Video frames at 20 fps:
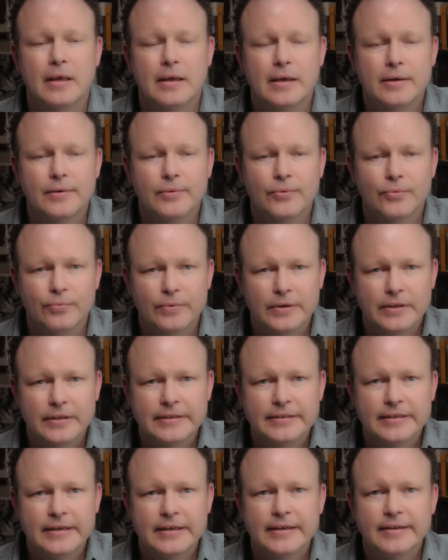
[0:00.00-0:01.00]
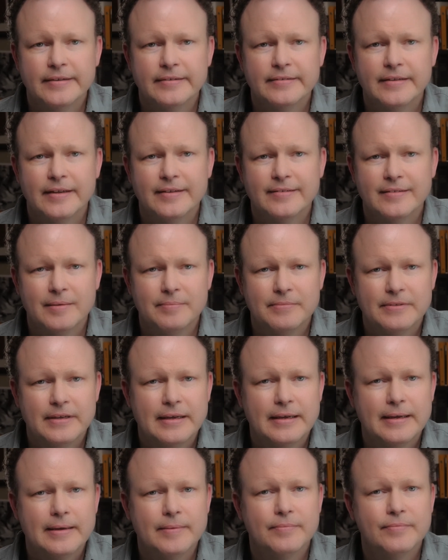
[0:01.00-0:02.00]
It really does. Now,
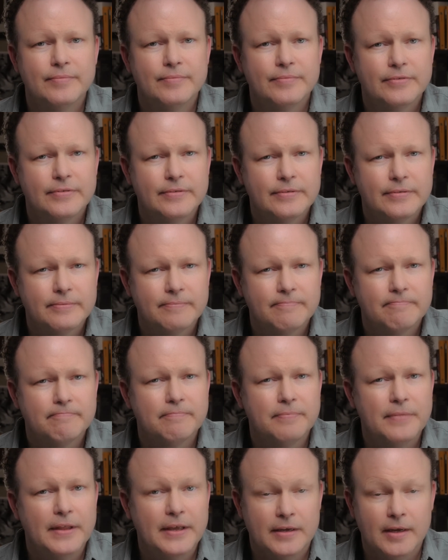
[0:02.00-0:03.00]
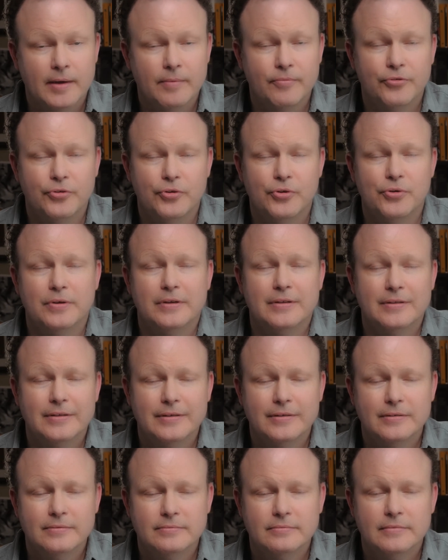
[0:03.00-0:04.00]
sometimes it comes through in
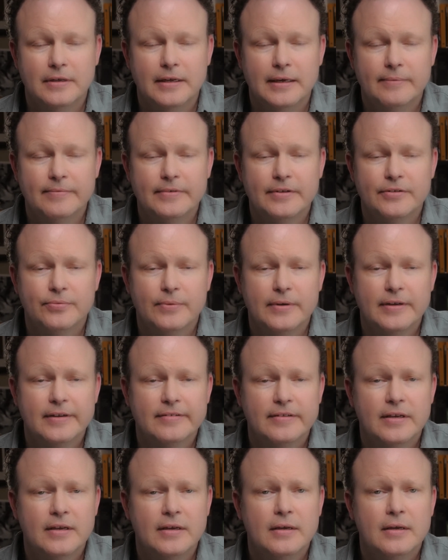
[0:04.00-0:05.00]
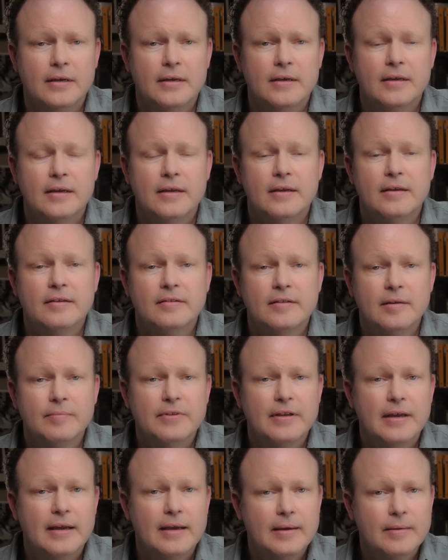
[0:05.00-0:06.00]
little obvious ways.
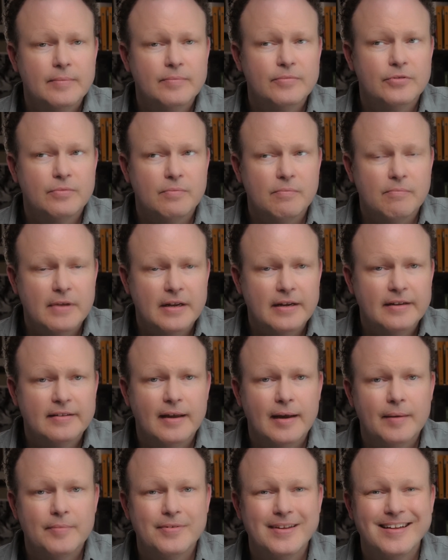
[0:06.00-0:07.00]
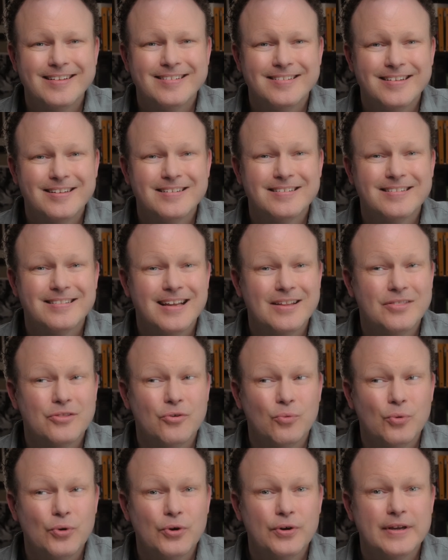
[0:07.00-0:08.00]
Sometimes, many times, it's just that the
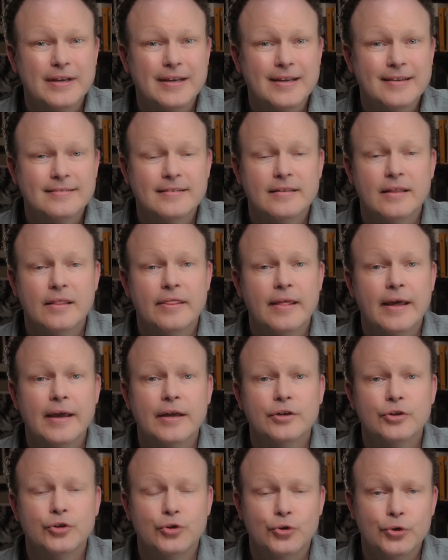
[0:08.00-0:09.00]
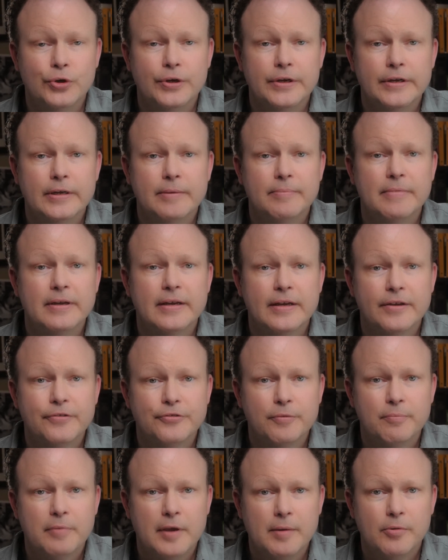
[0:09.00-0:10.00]
work isn't that good because
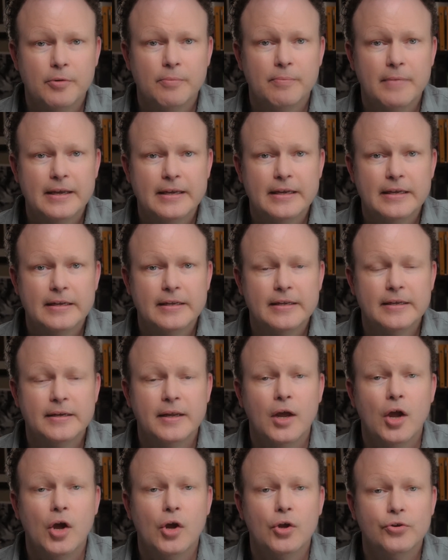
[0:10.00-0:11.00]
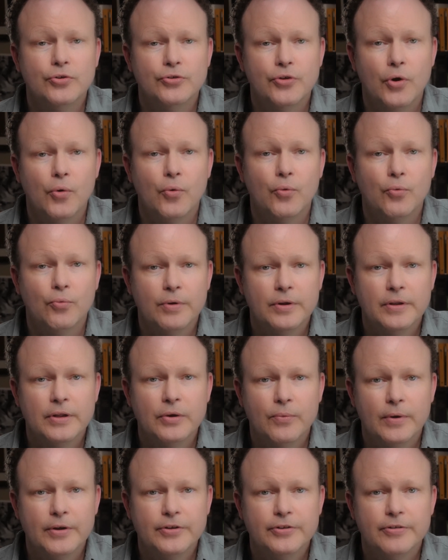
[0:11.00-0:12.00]
the people making it don't really
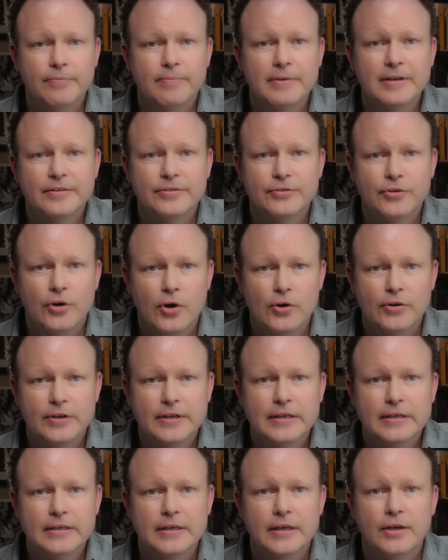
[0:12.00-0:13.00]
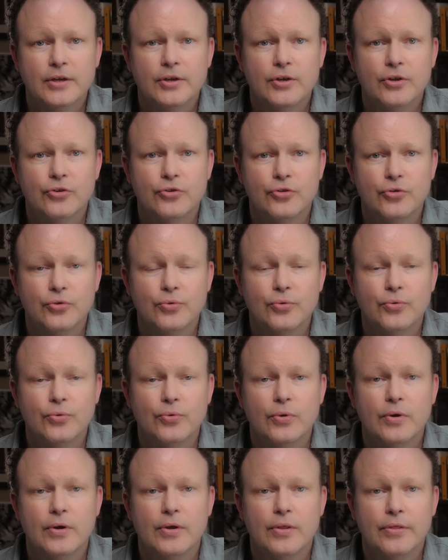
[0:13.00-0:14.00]
want to be talking
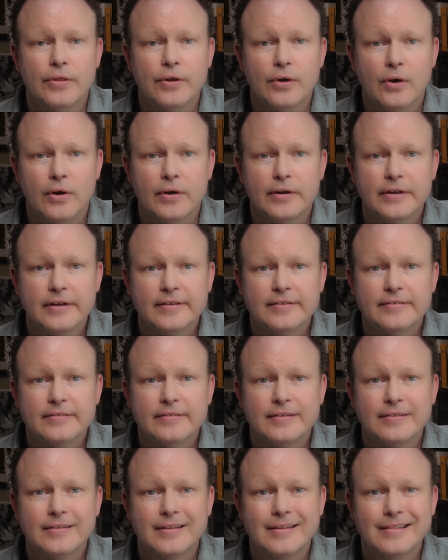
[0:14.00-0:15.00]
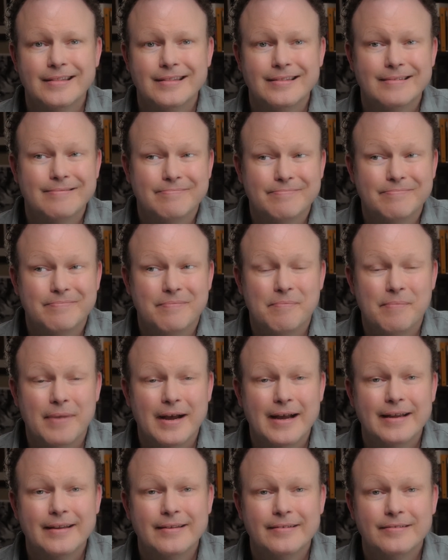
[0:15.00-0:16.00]
to the audience that
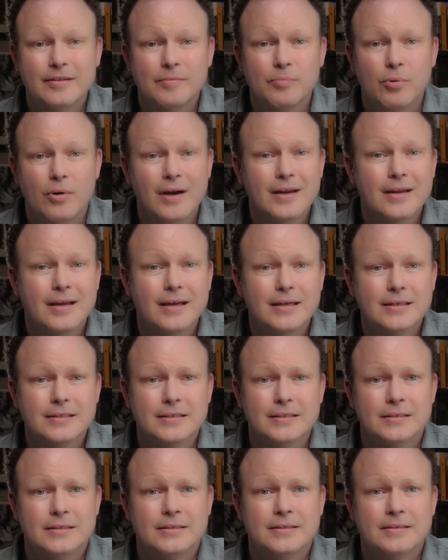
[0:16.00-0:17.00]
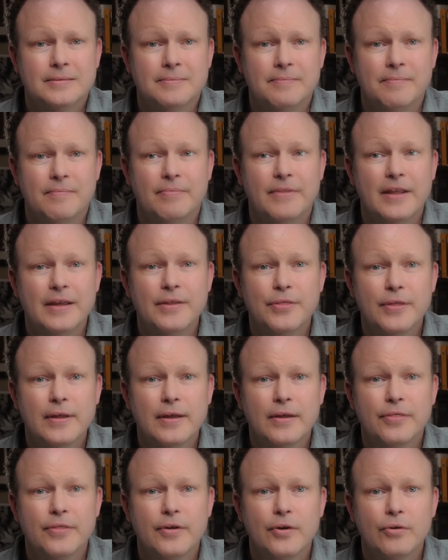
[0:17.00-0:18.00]
buys the product. They
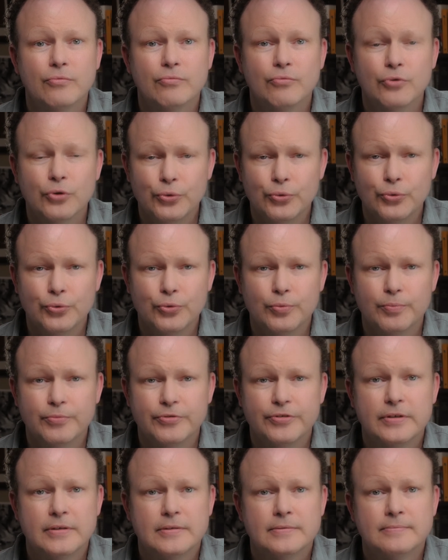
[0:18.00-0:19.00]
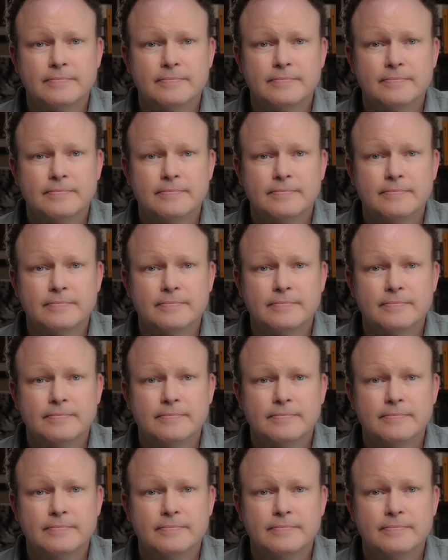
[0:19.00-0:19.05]
think they're rubes.